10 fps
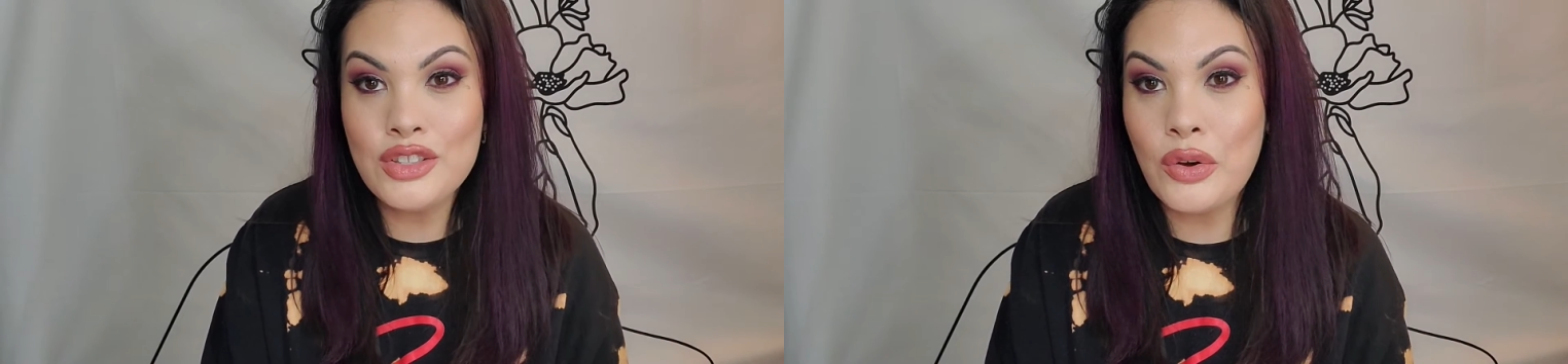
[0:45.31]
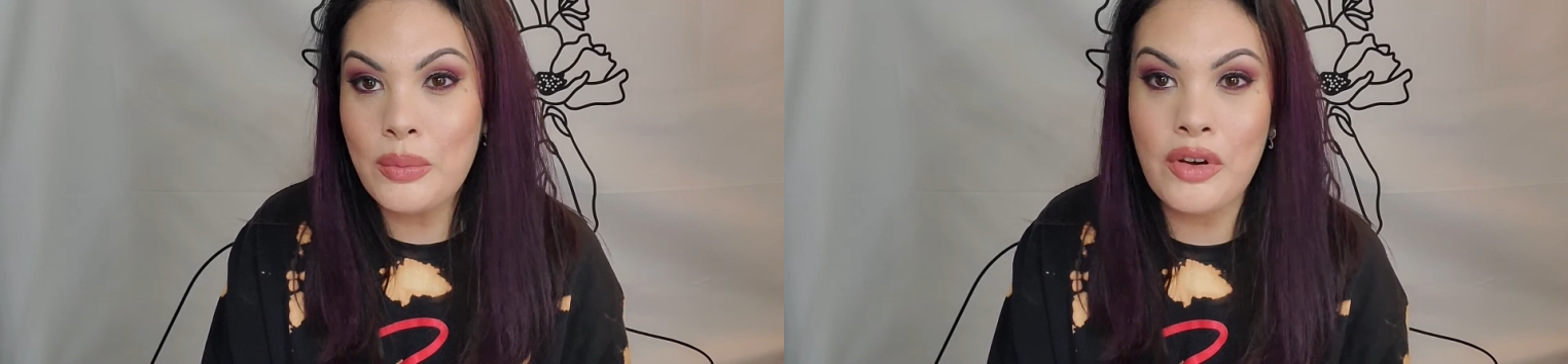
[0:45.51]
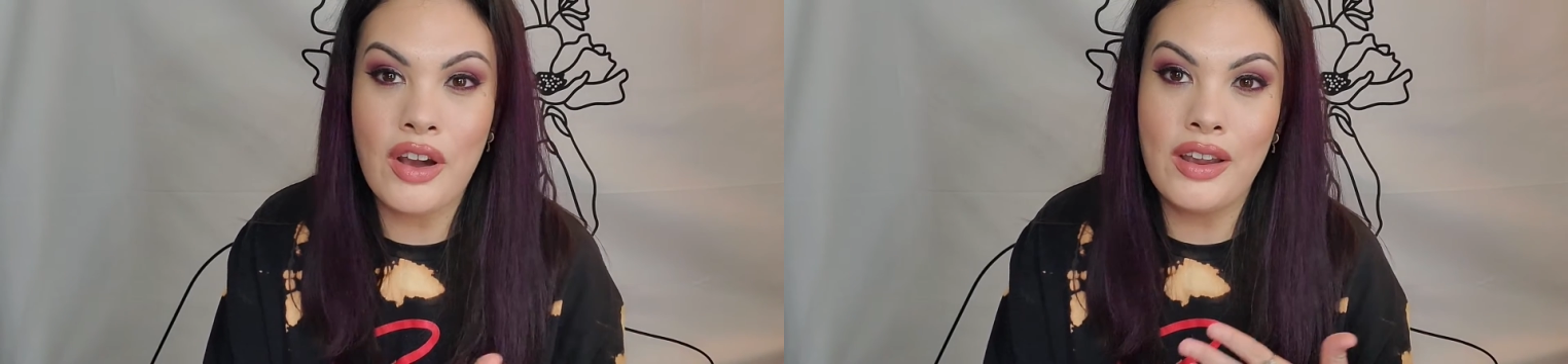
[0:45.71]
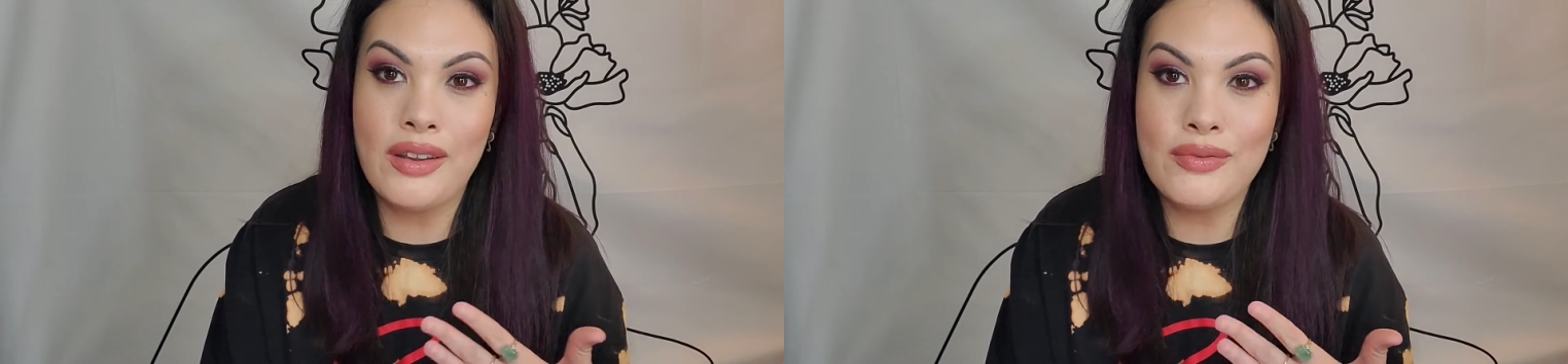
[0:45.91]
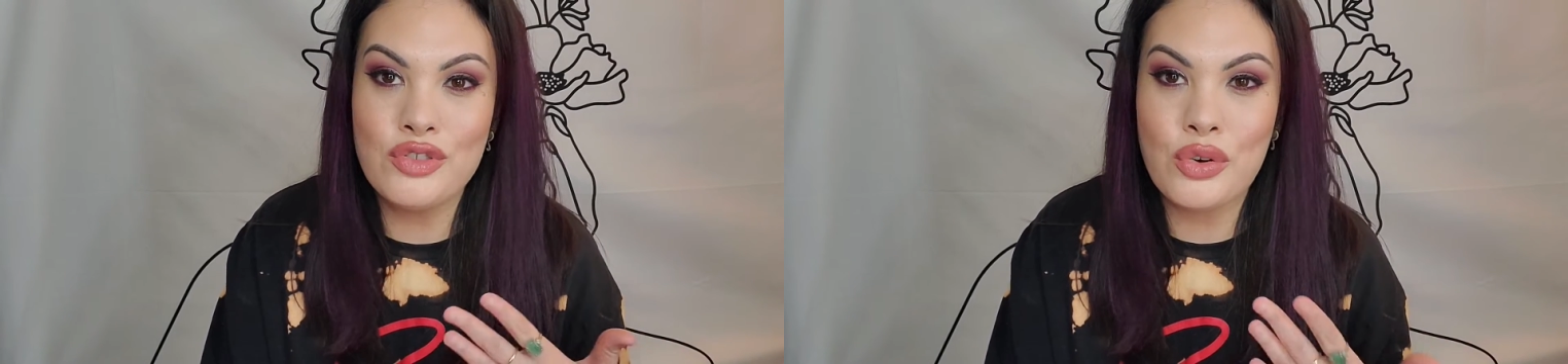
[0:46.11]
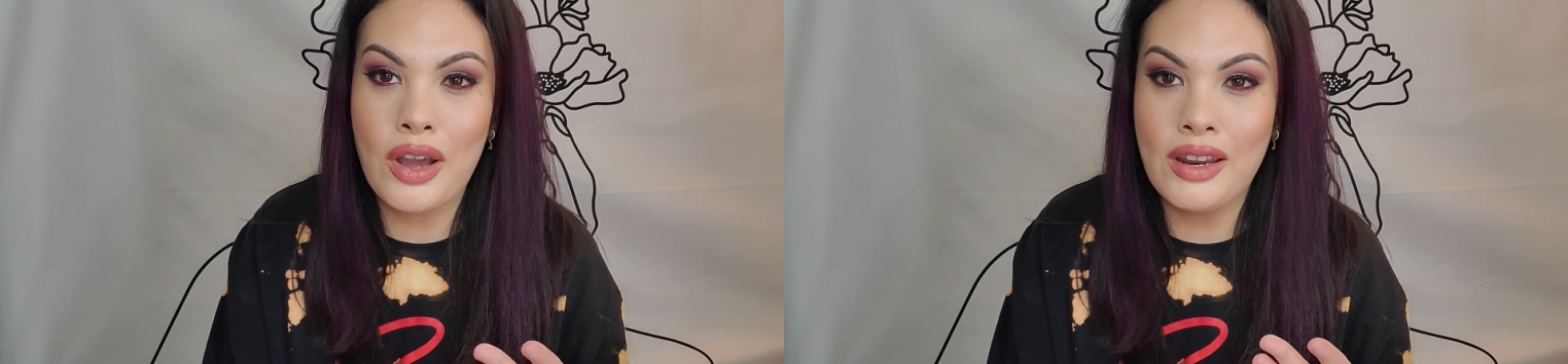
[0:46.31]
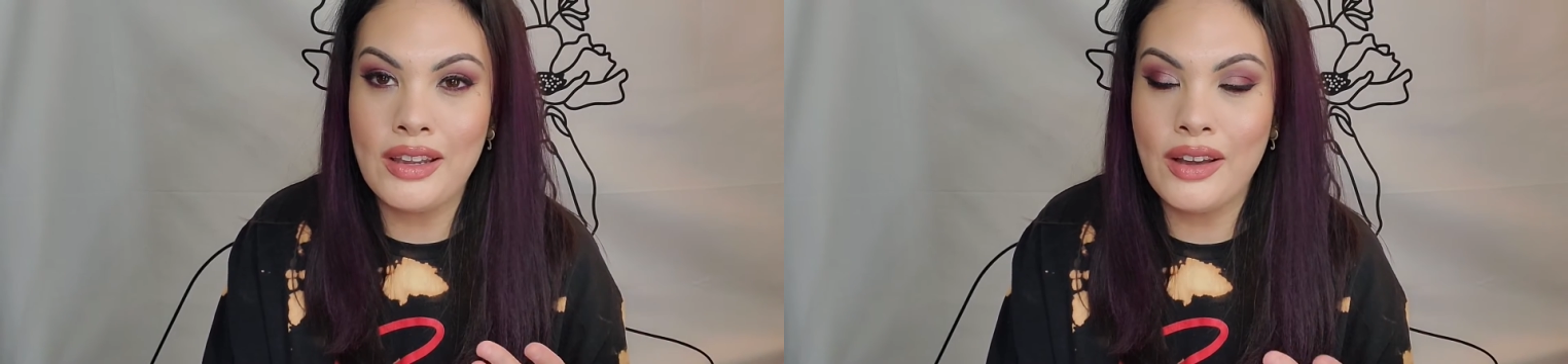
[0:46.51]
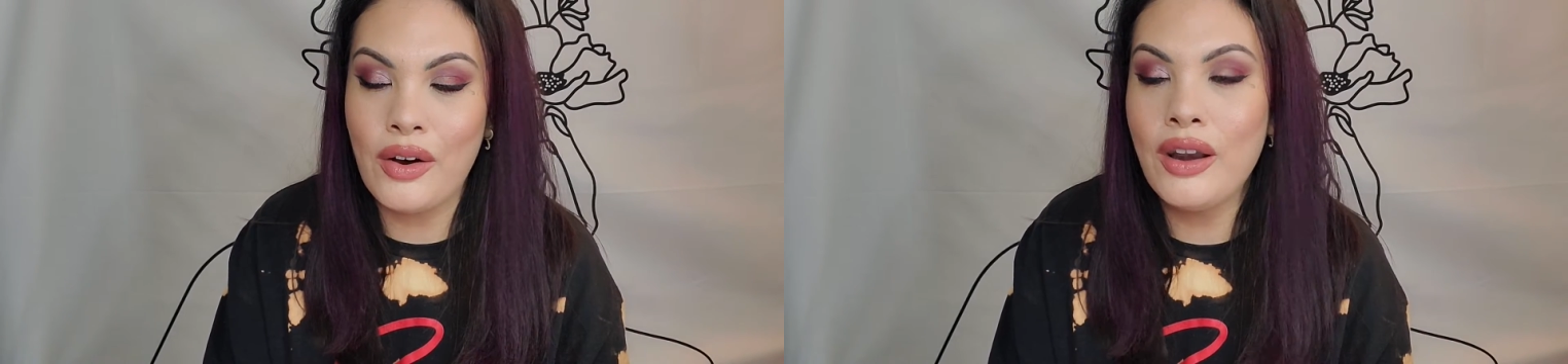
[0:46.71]
so I'm kind of trying to
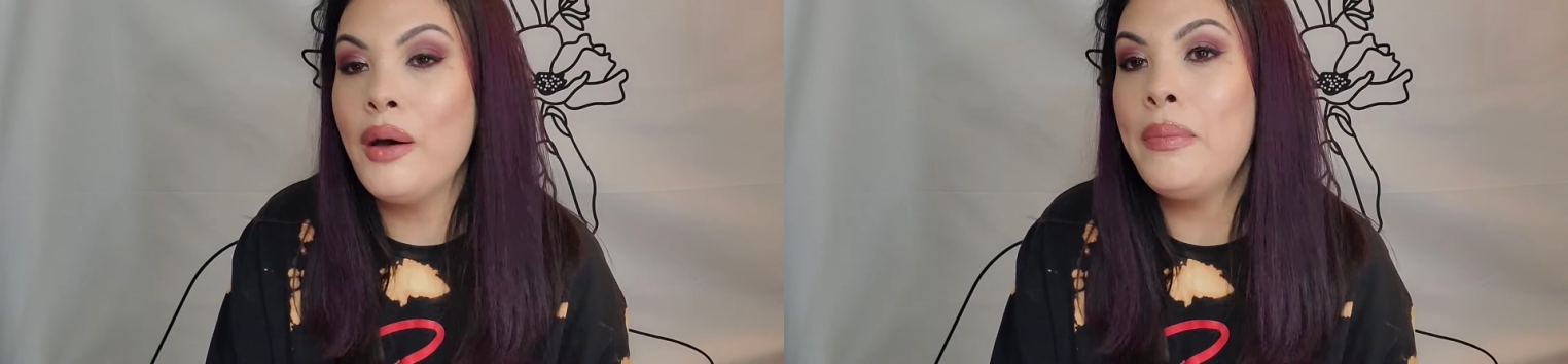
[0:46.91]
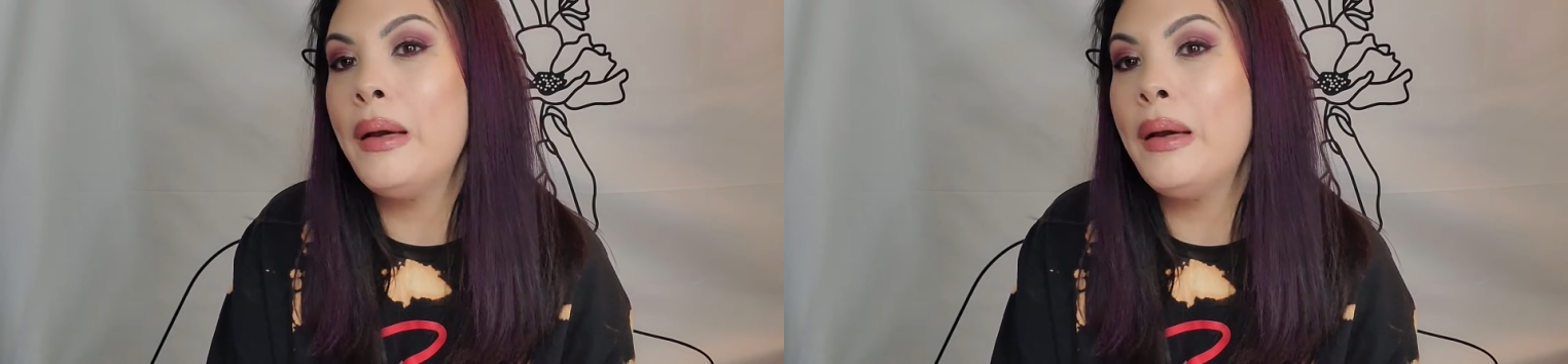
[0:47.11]
get caught up